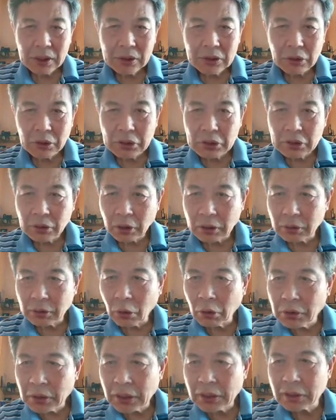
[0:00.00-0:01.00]
So it's not
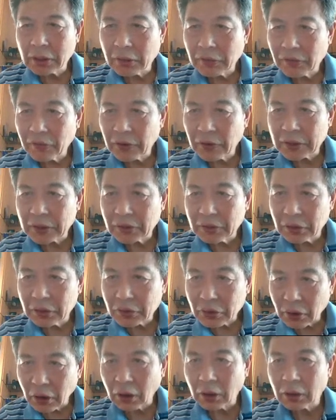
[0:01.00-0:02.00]
only in the first
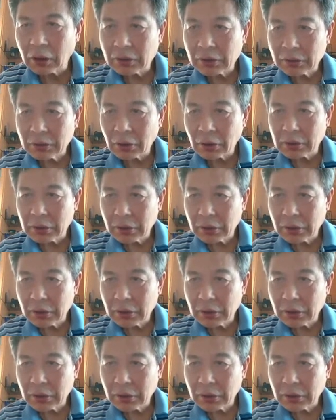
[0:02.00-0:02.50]
discourse,